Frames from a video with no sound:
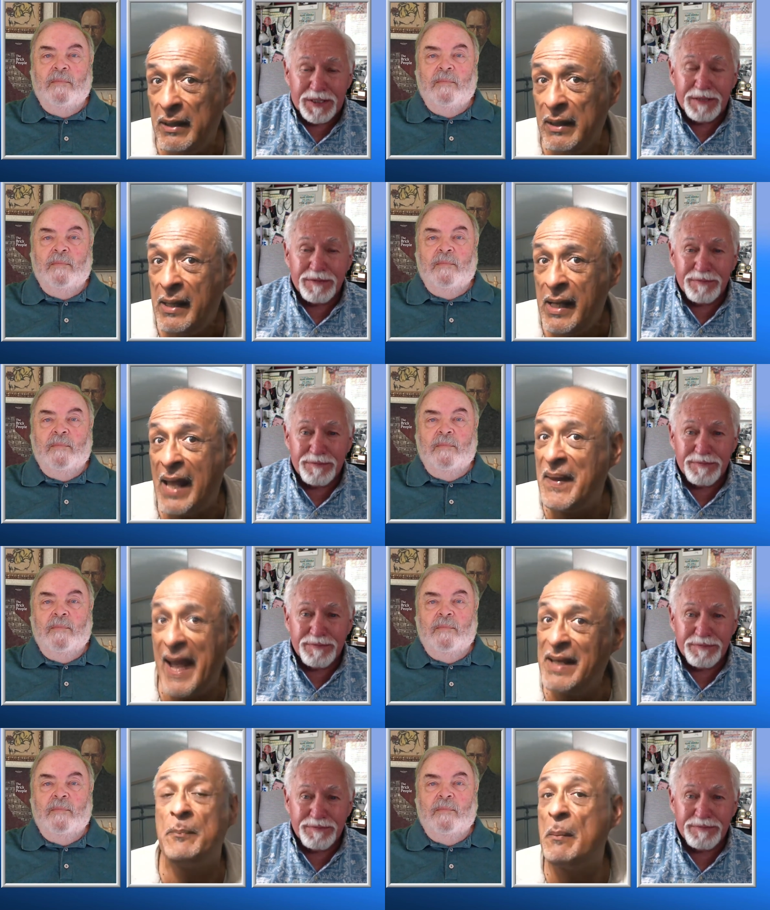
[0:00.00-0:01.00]
Speaker 1: it, and they yeah.
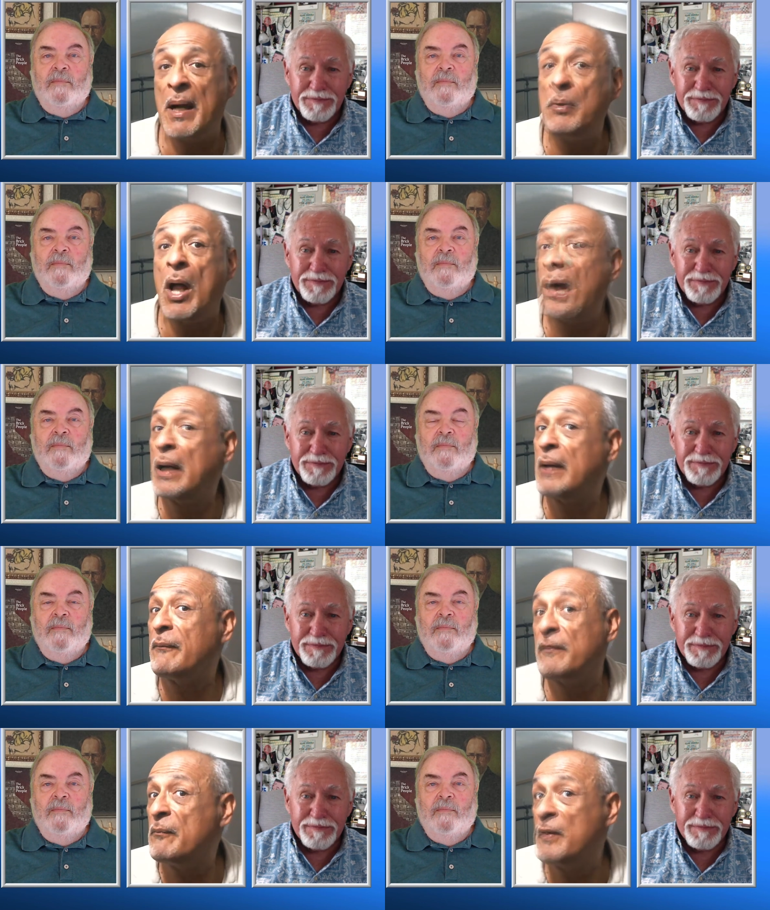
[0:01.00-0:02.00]
end up on my blog
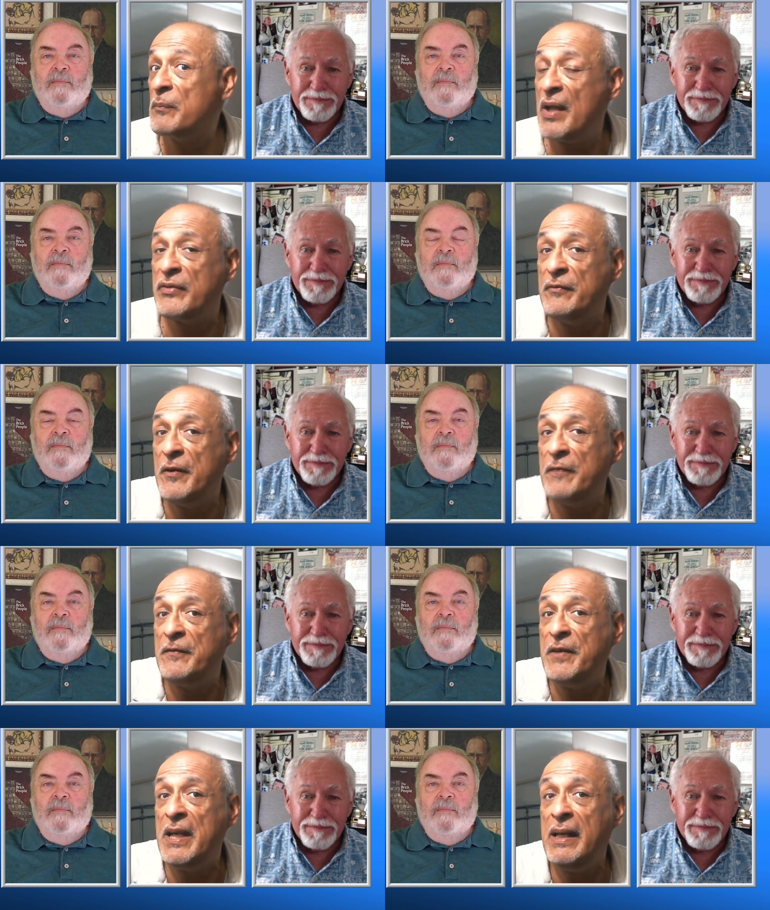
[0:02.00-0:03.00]
from, from two thousand
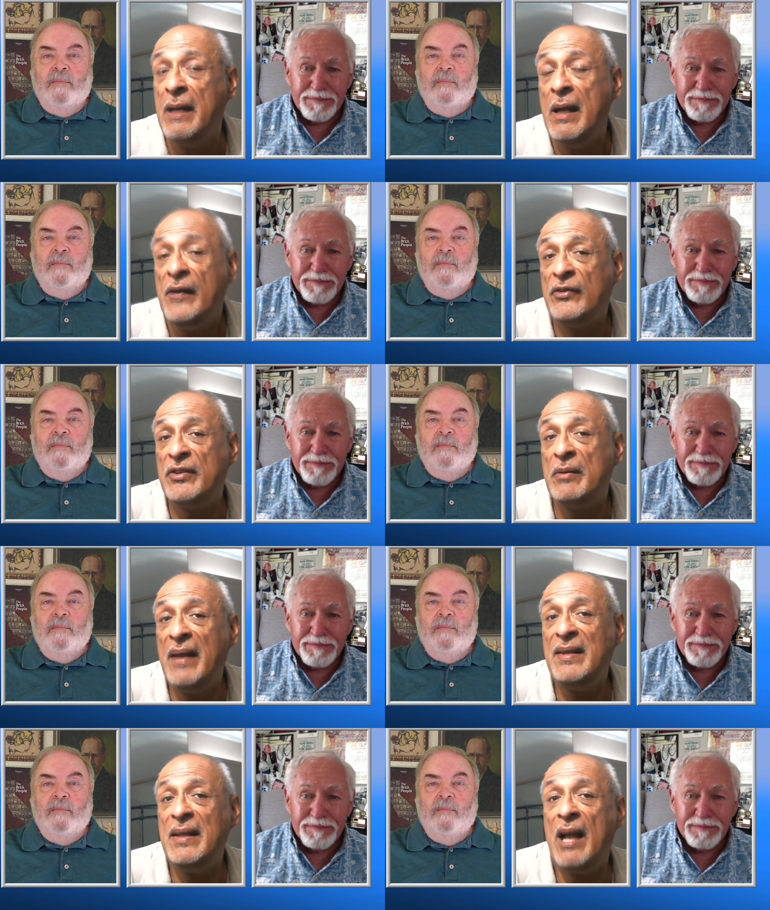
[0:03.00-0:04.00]
fifteen. So it's
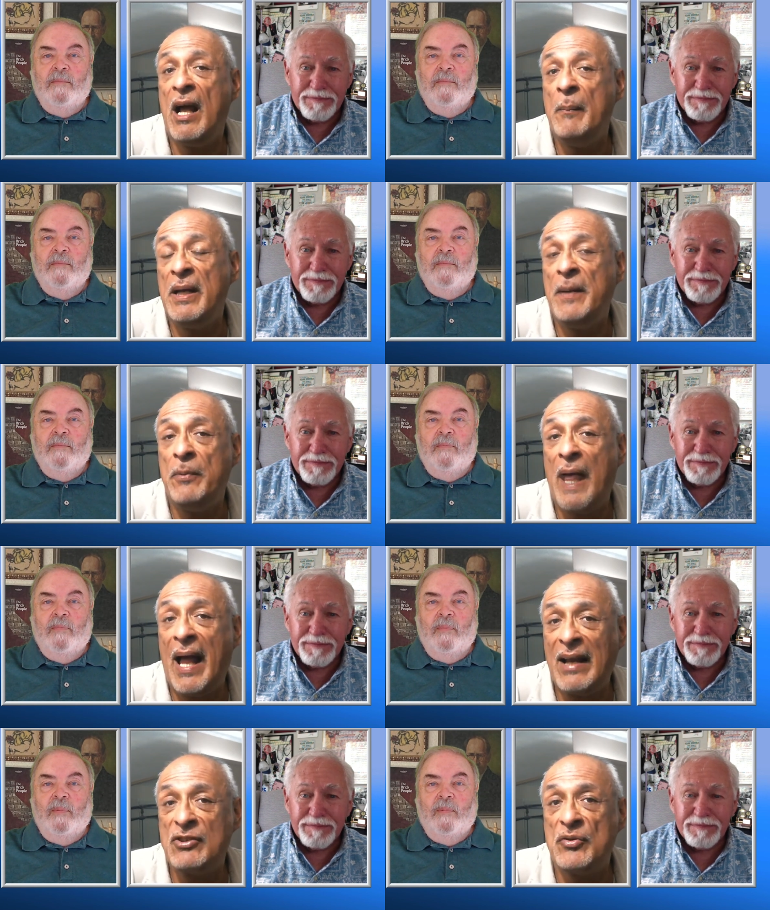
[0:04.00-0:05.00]
amazing how many people
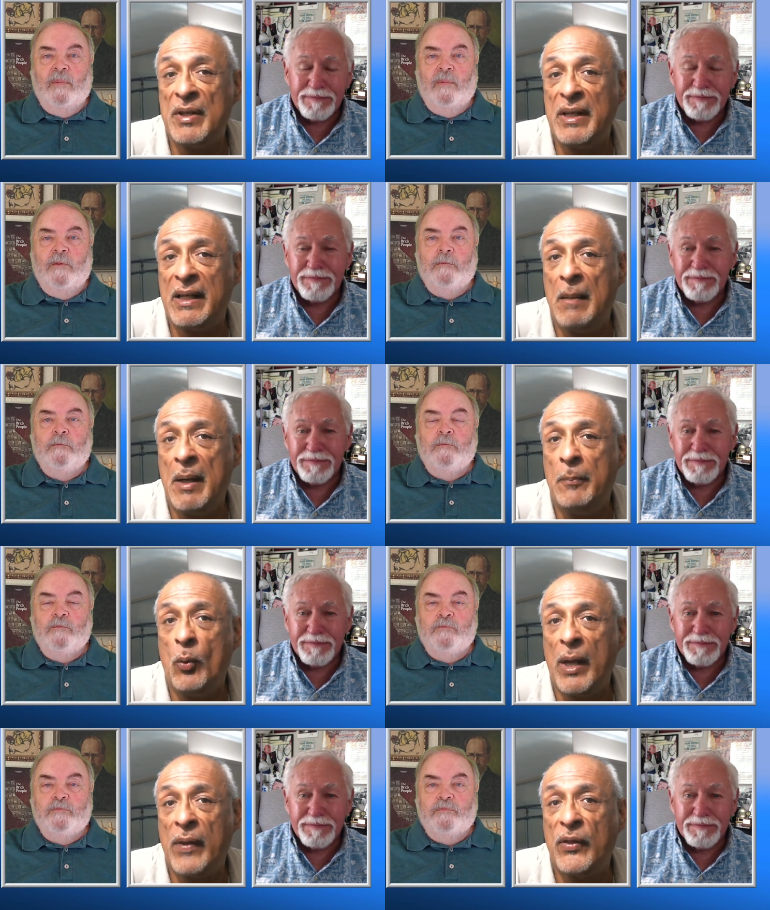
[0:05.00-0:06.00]
actually come up
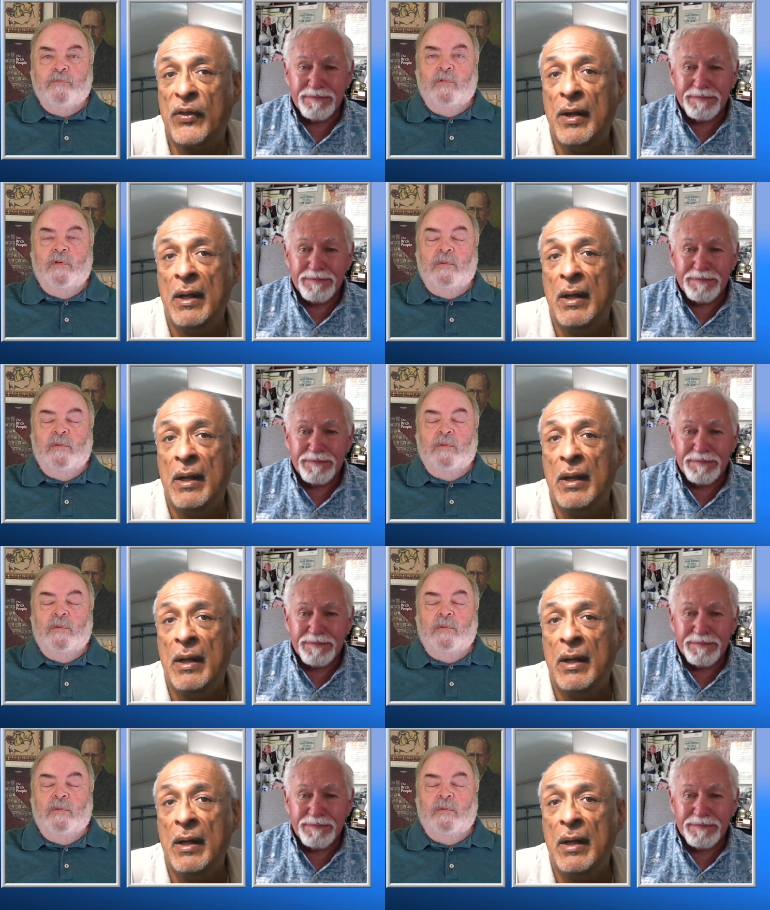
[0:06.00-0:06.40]
with